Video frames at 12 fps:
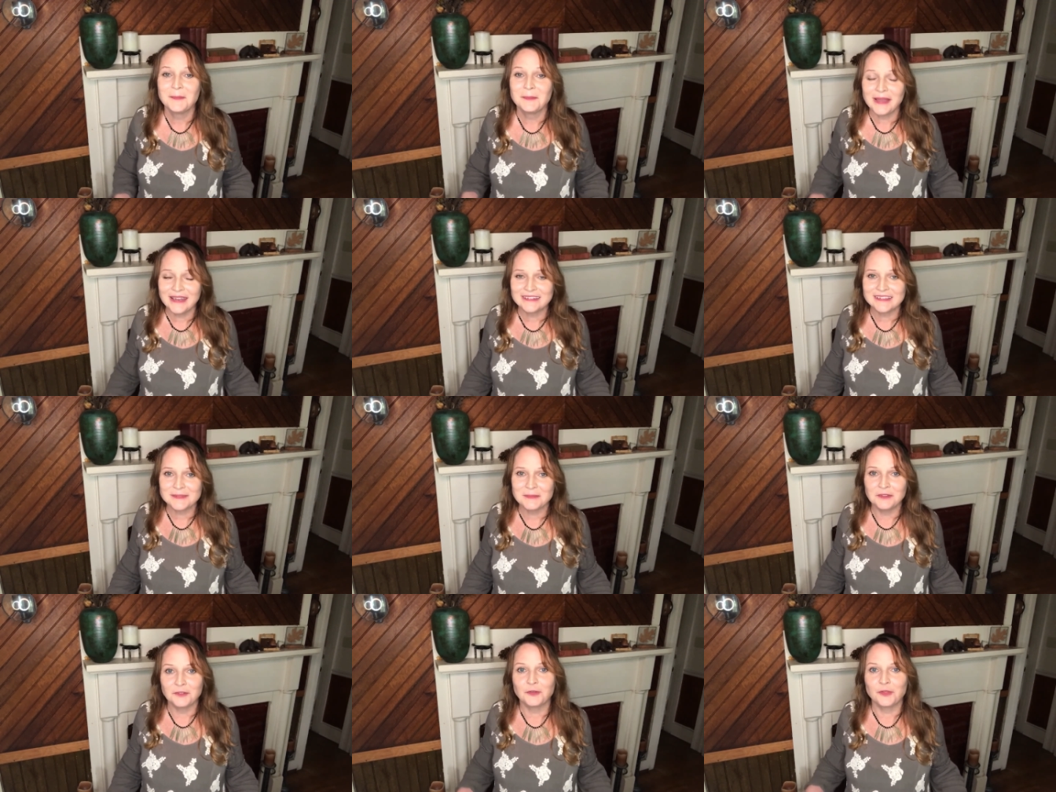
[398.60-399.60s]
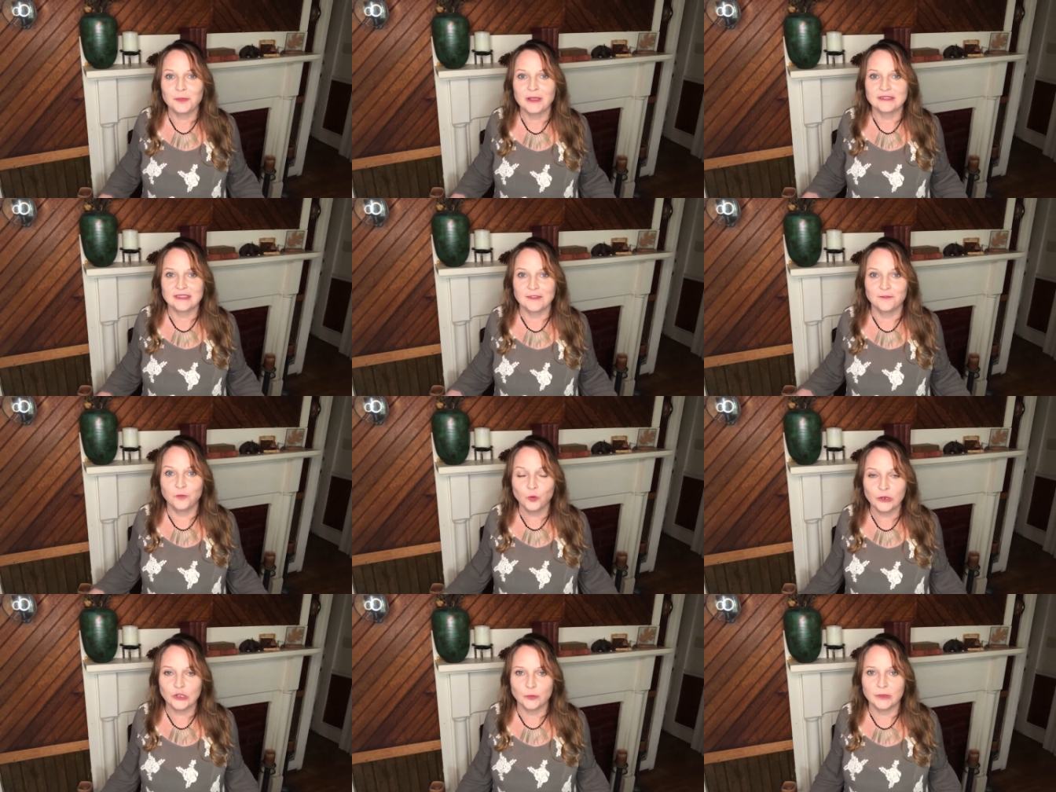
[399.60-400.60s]
But doesn't mean that they're the best thing
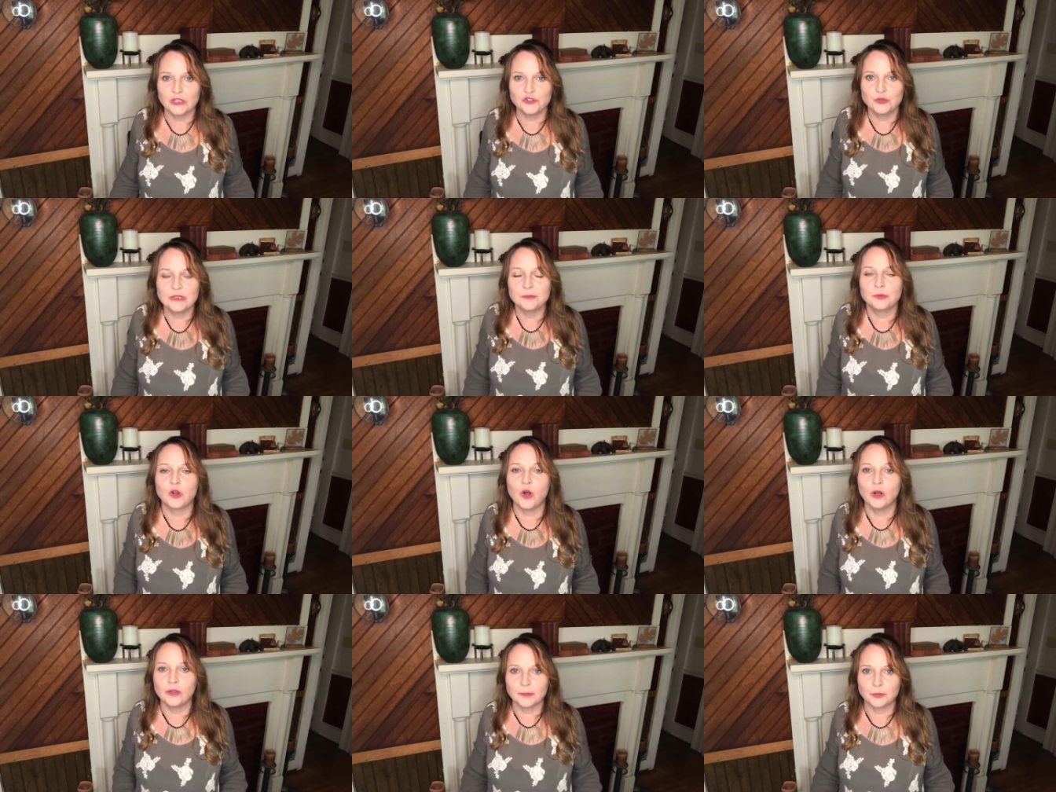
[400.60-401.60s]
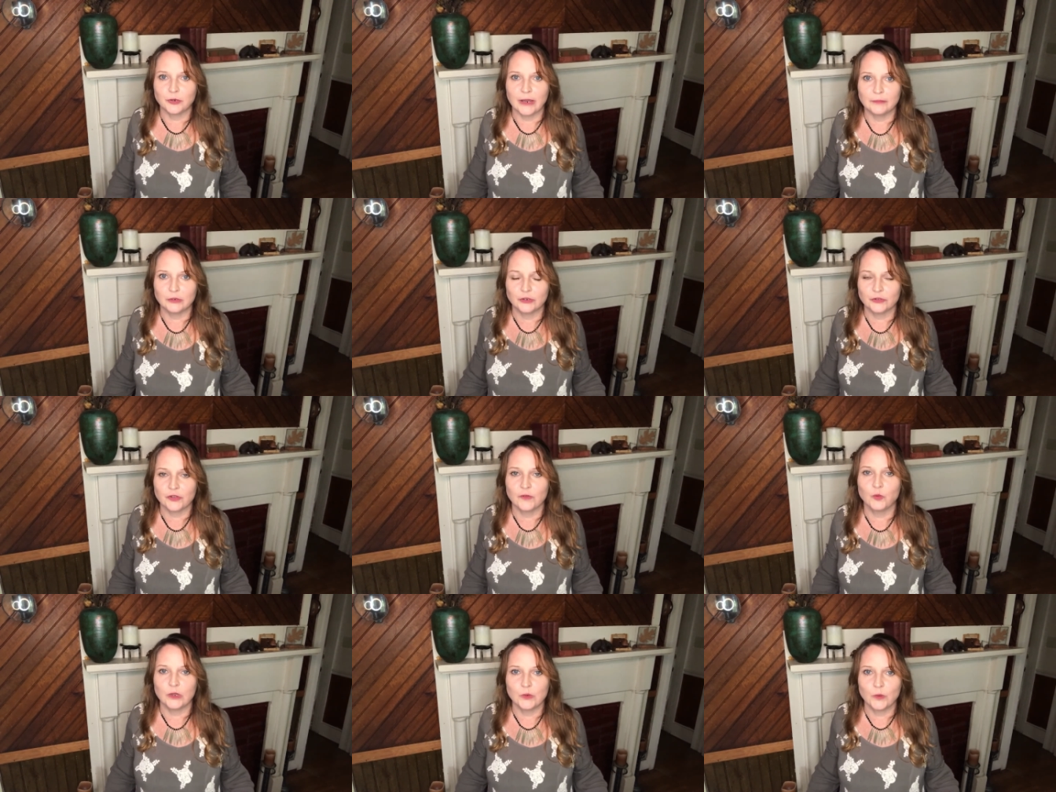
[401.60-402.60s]
for you because you didn't put all the parameters
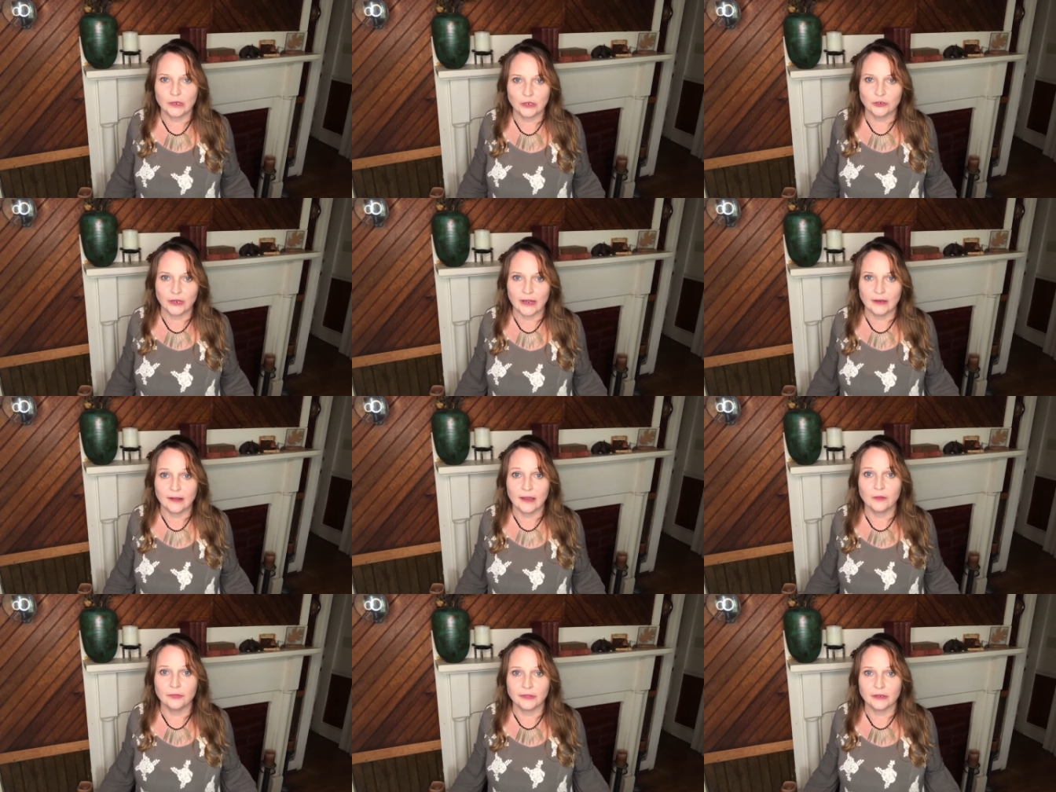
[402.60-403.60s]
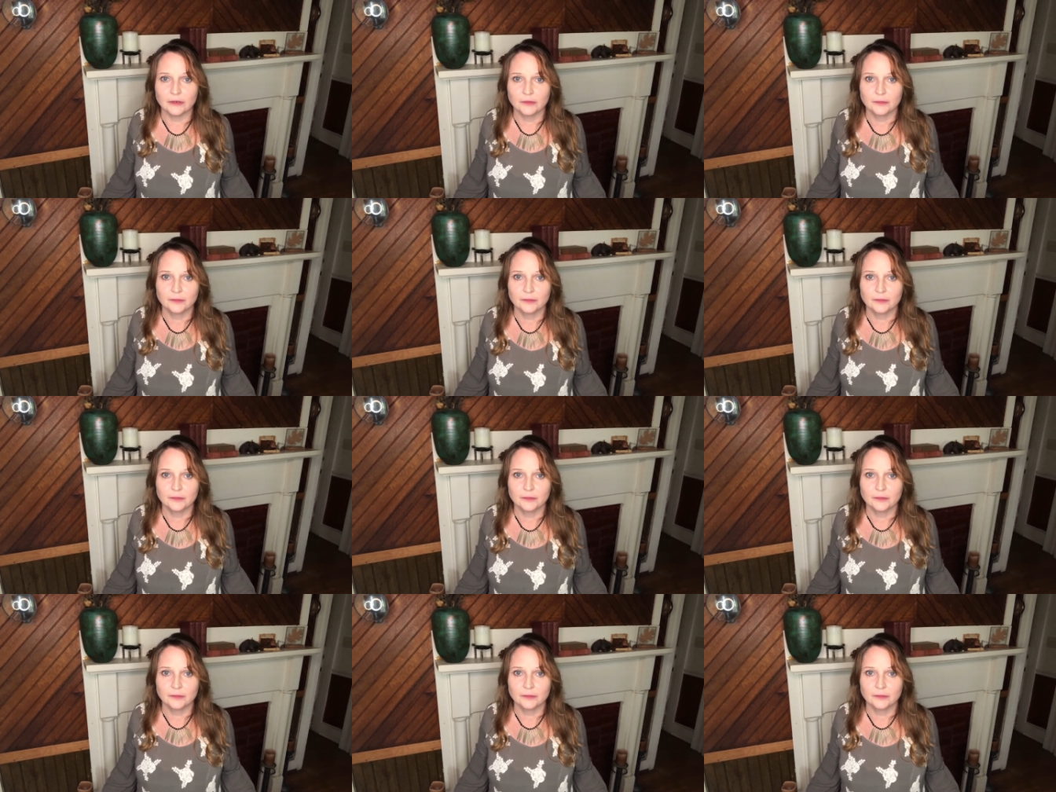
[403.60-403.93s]
of what you want to create out there.